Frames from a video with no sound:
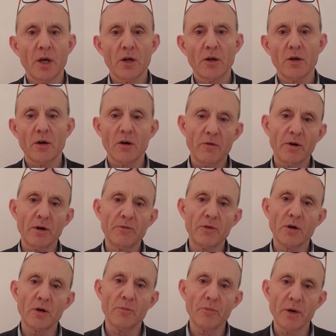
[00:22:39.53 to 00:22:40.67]
Now, however, if you
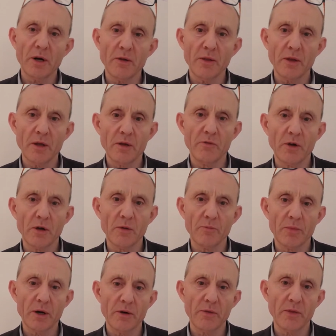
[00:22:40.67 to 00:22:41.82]
compare
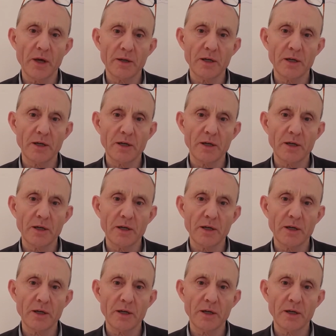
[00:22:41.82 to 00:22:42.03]
that